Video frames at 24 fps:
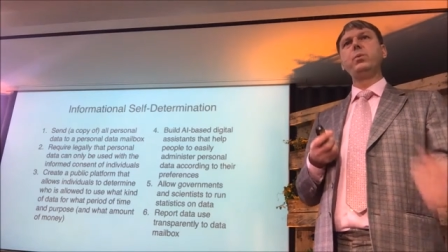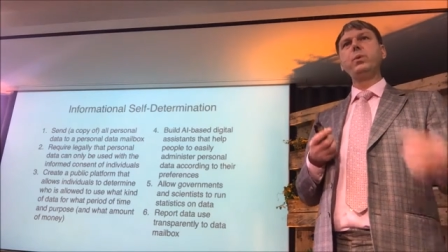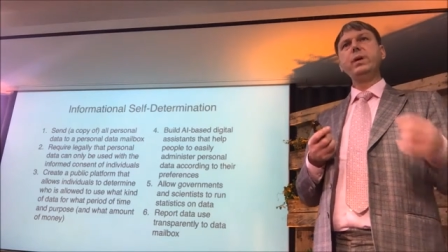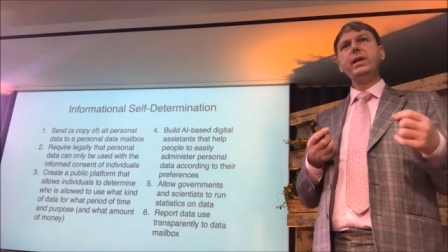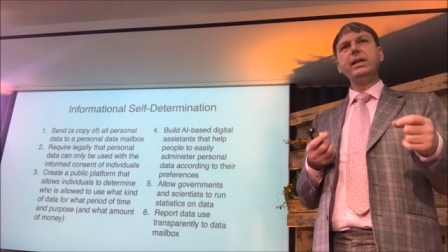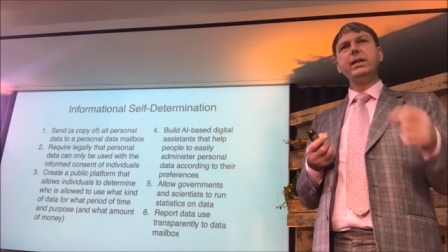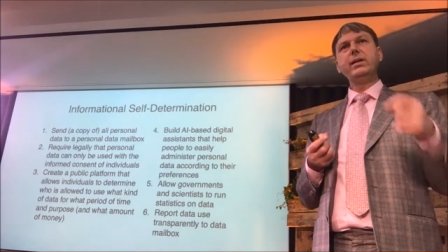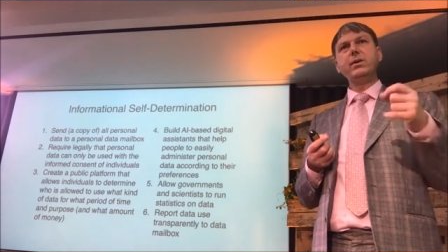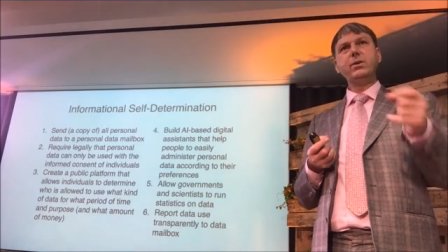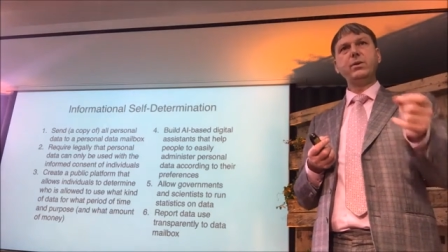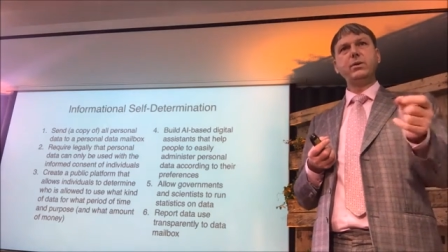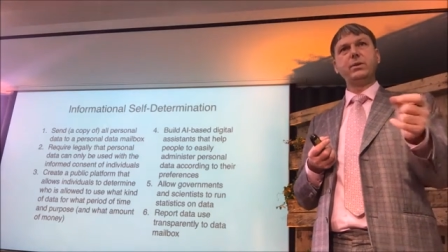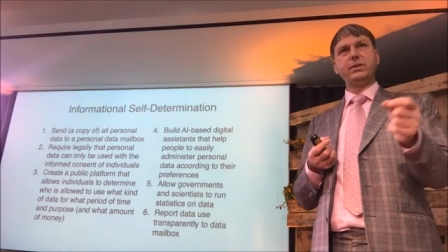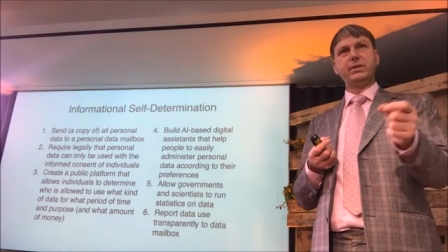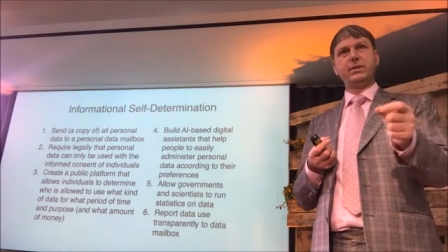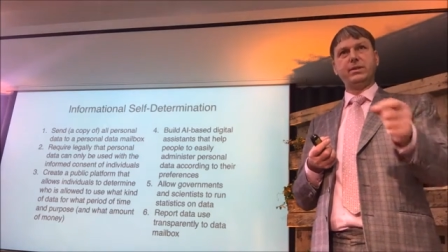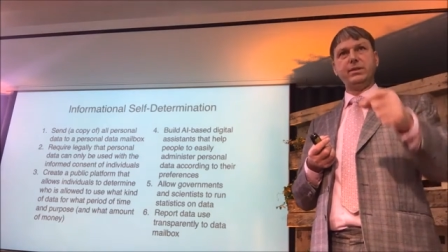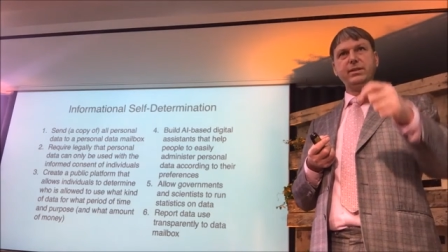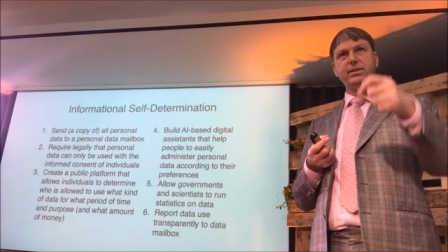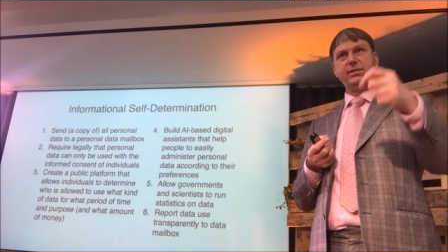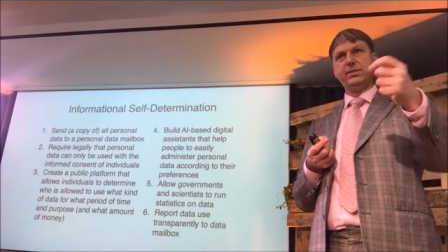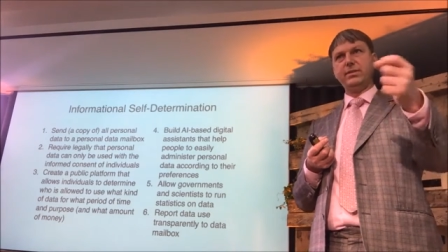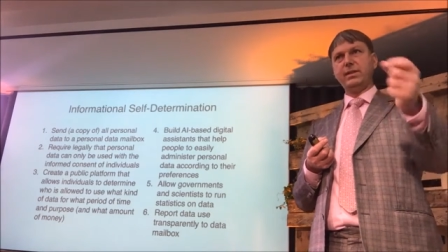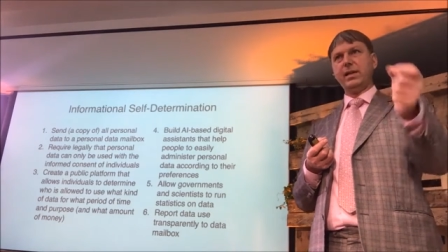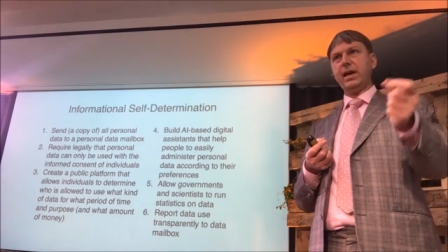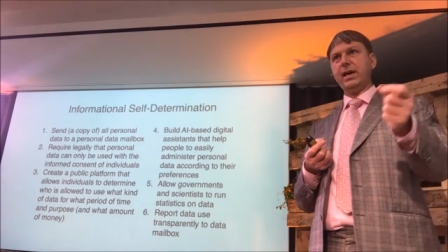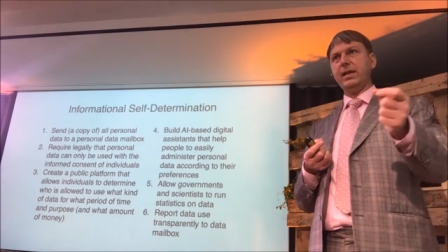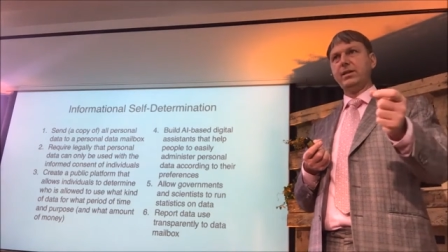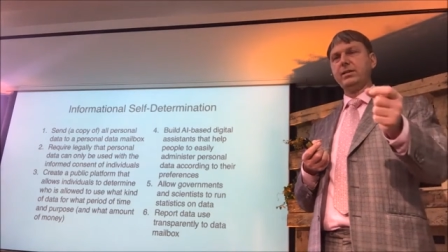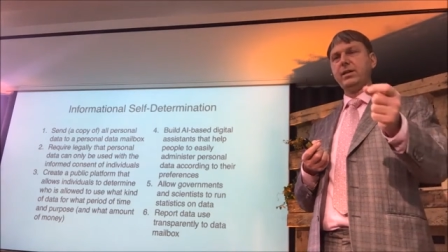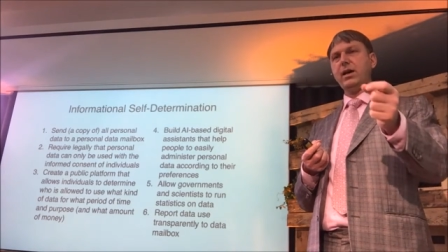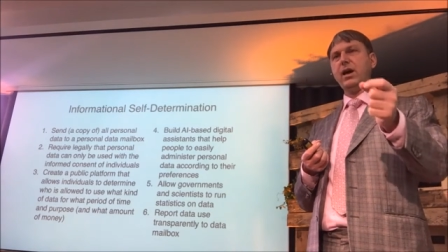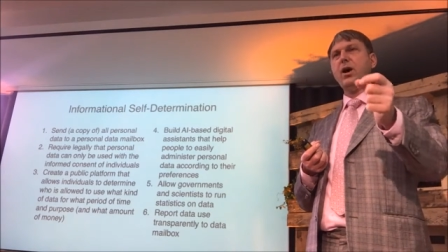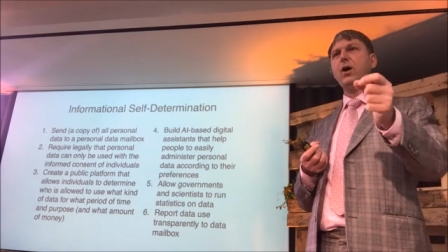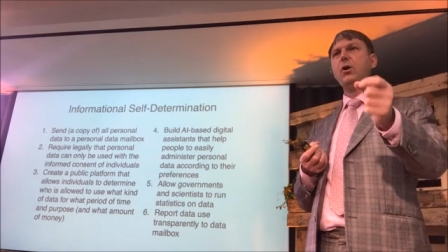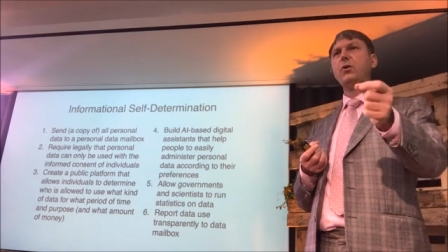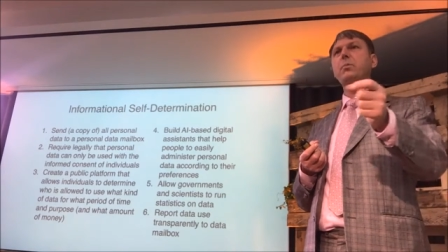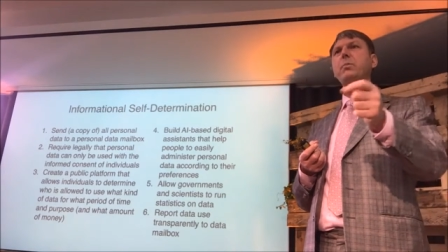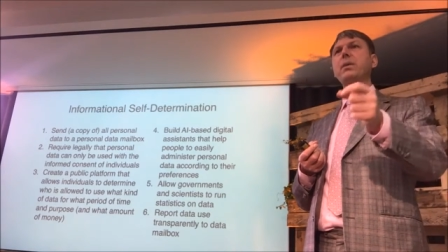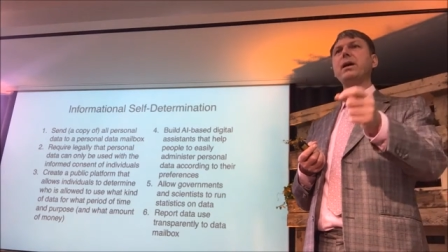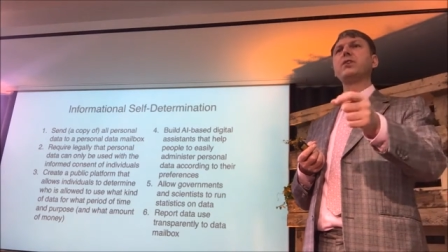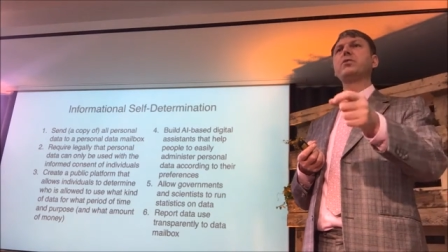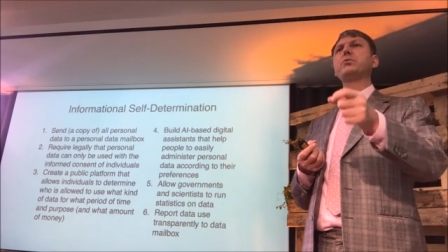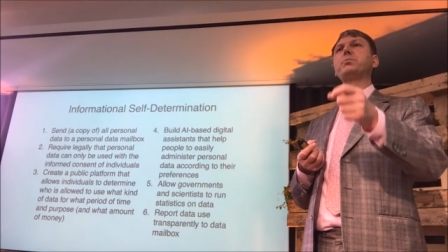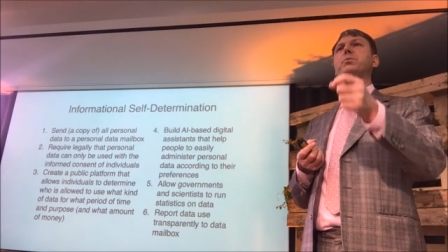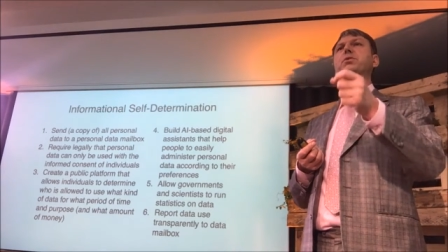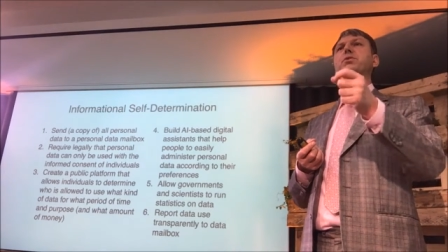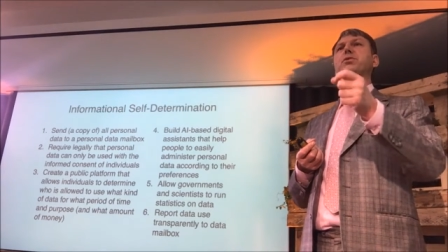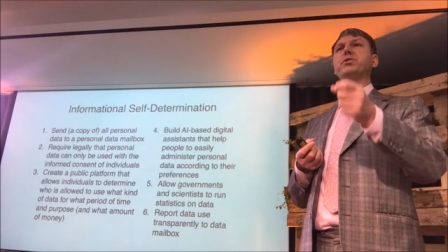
We could decide how much